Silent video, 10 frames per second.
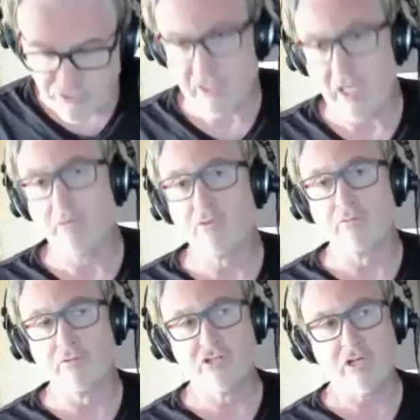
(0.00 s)
came
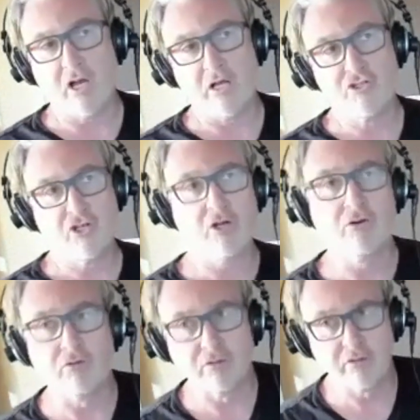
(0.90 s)
through for GI
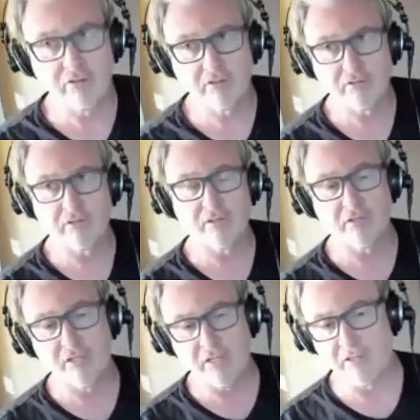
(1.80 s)
Joe,
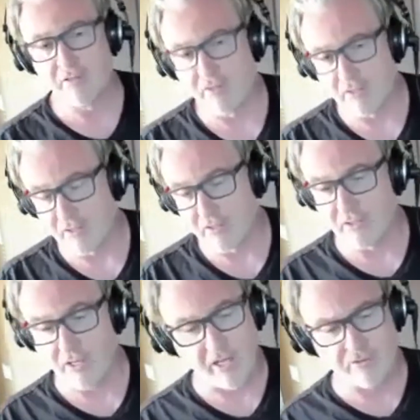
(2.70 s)
and
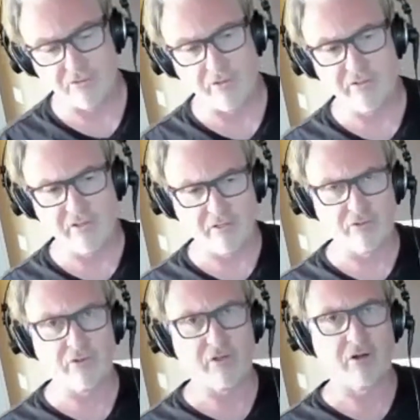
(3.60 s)
I had no idea they were
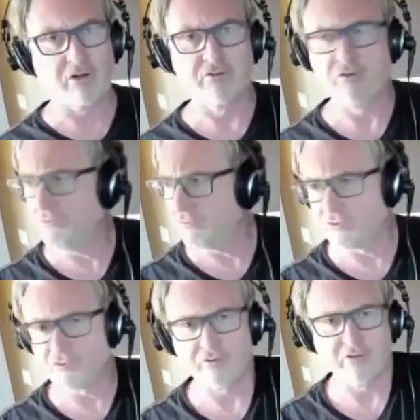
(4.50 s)
doing
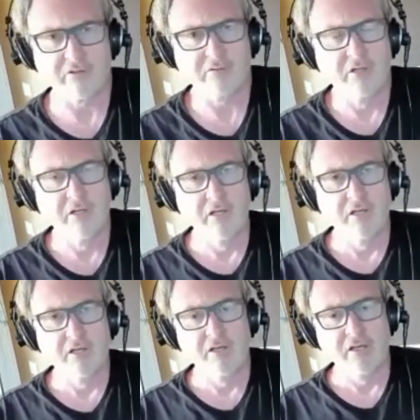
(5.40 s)
cartoons
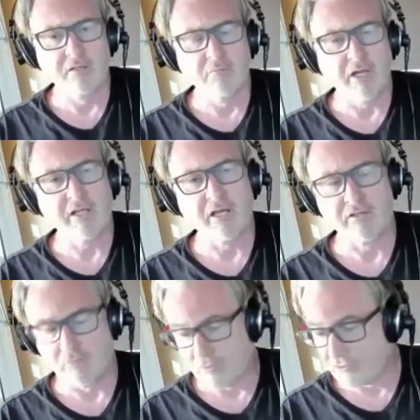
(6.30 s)
in my neck
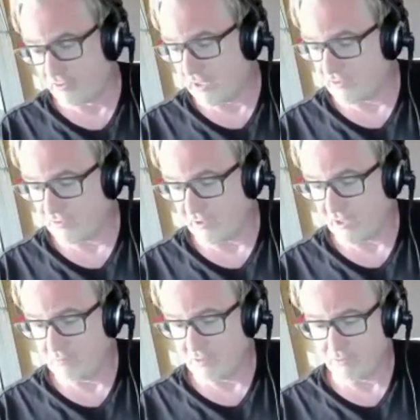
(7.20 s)
of the woods at that
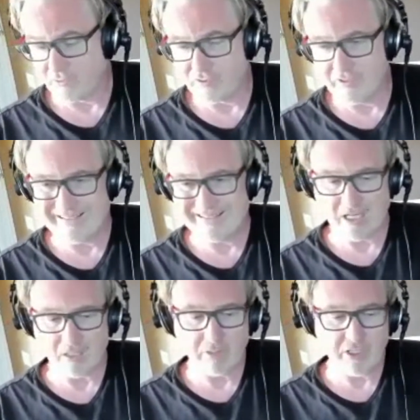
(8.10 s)
time. And it was Deke
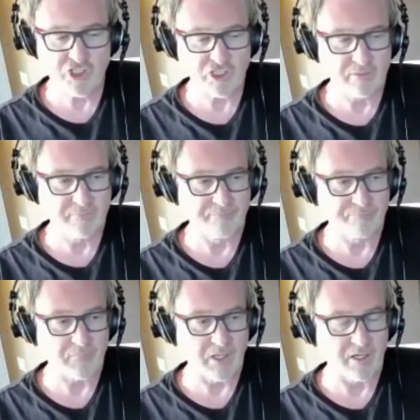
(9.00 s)
Animation,
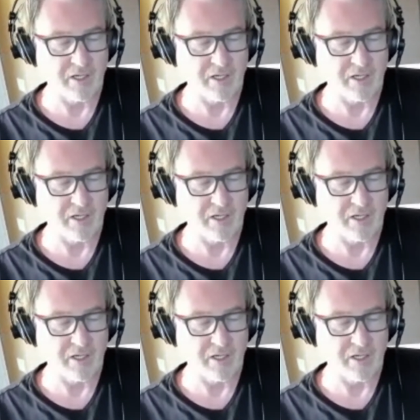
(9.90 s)
and I